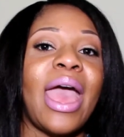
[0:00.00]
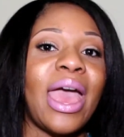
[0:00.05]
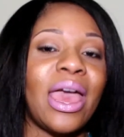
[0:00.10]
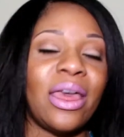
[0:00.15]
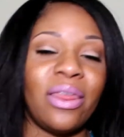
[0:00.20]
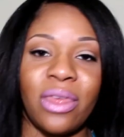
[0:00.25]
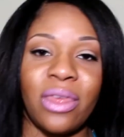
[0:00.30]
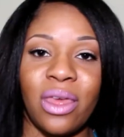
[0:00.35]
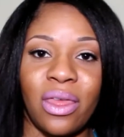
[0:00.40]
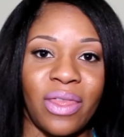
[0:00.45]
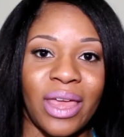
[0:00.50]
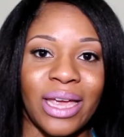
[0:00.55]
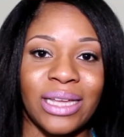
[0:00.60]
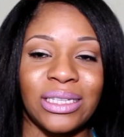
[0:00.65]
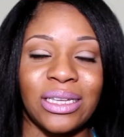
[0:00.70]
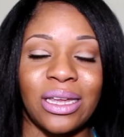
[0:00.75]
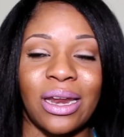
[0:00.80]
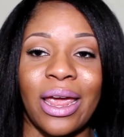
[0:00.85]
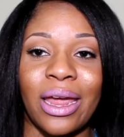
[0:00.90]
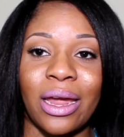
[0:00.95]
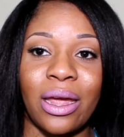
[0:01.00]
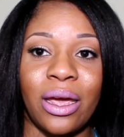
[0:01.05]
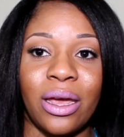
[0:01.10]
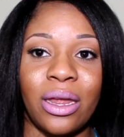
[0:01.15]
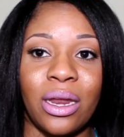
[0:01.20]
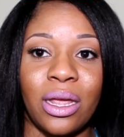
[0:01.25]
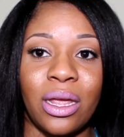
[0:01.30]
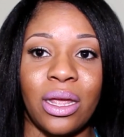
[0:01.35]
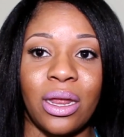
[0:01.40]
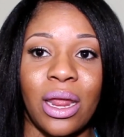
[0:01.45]
and then that's it. I
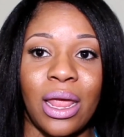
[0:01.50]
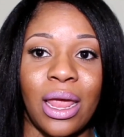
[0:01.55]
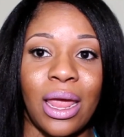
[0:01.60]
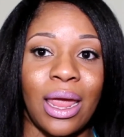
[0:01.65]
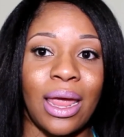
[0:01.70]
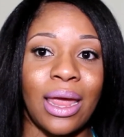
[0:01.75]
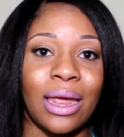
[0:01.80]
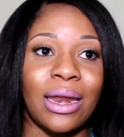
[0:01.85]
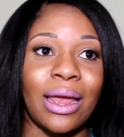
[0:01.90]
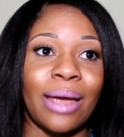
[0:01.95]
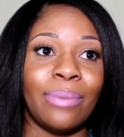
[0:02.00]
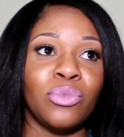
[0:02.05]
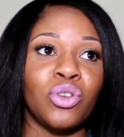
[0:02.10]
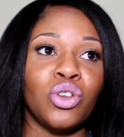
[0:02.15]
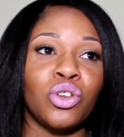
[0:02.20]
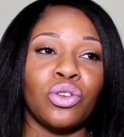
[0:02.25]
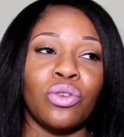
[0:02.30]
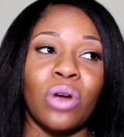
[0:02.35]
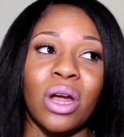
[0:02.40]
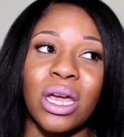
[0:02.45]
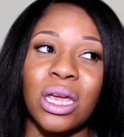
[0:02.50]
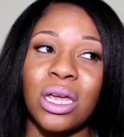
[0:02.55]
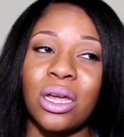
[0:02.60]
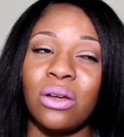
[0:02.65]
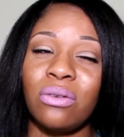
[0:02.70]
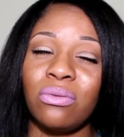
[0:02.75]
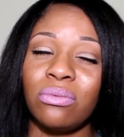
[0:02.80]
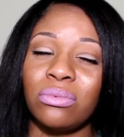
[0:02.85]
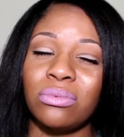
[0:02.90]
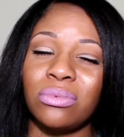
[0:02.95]
cut it. And I'm
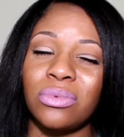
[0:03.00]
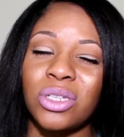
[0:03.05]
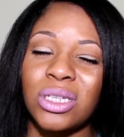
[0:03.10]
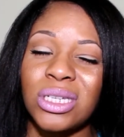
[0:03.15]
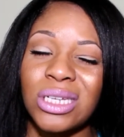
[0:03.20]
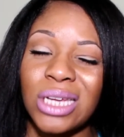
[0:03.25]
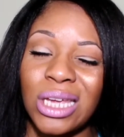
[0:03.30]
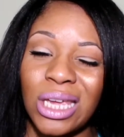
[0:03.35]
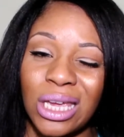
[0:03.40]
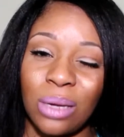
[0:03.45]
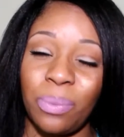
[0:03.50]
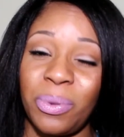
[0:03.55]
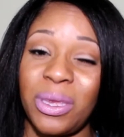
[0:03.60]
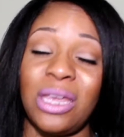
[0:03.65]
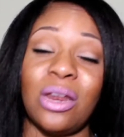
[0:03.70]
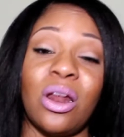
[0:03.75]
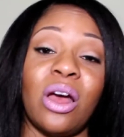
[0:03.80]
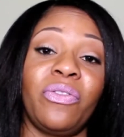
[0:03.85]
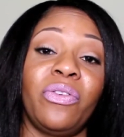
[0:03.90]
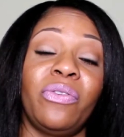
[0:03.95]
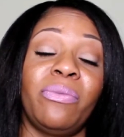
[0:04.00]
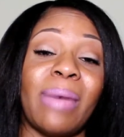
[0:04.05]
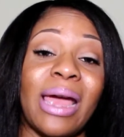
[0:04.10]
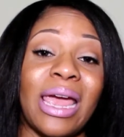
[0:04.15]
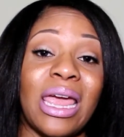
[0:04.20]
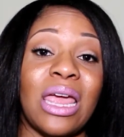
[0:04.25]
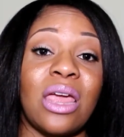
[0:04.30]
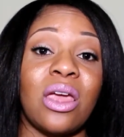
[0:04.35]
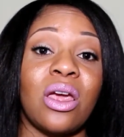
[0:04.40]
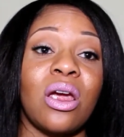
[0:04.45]
trying to keep heat off of
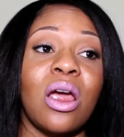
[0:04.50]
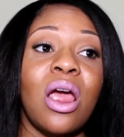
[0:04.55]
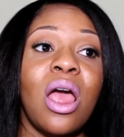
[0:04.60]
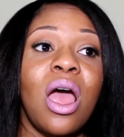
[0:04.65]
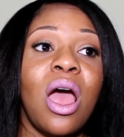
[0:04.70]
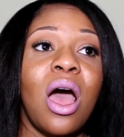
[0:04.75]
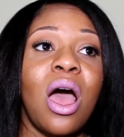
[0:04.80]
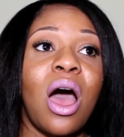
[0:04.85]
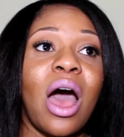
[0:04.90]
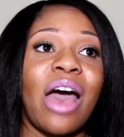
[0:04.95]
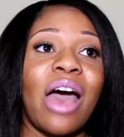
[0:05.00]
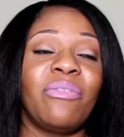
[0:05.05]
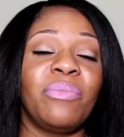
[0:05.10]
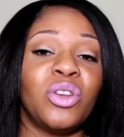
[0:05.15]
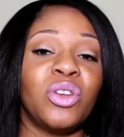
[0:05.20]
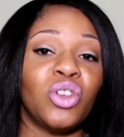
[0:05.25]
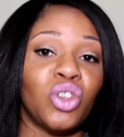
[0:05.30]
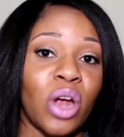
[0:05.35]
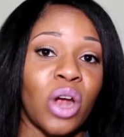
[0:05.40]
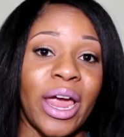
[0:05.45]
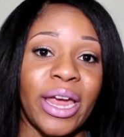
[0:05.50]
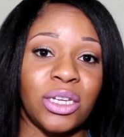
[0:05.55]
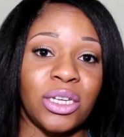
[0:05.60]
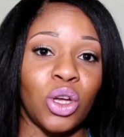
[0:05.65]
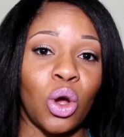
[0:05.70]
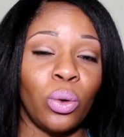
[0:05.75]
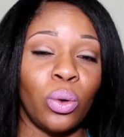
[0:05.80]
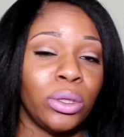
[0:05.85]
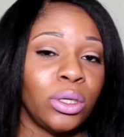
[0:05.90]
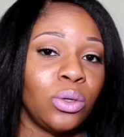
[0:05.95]
my hair. I've been trying
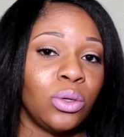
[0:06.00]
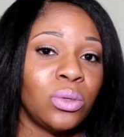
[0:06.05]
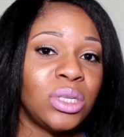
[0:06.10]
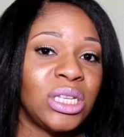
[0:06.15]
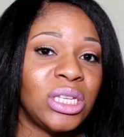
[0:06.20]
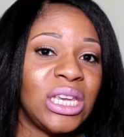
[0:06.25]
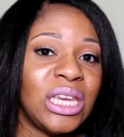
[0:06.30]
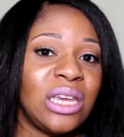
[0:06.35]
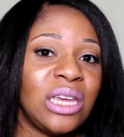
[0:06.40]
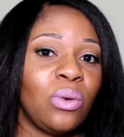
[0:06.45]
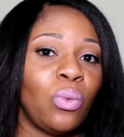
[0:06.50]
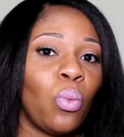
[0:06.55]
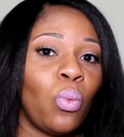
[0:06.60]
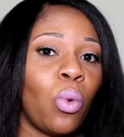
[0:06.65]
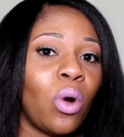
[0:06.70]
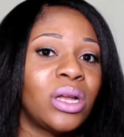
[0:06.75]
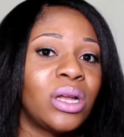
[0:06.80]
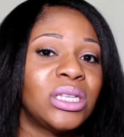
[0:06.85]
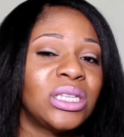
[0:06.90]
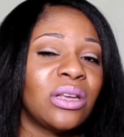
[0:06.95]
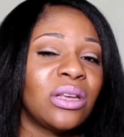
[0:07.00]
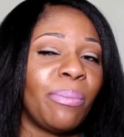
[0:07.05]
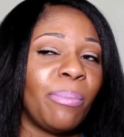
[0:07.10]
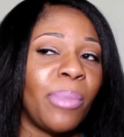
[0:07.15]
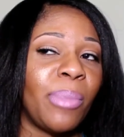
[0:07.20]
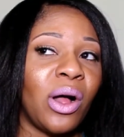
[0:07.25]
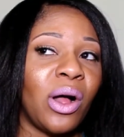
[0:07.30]
to only use heat once a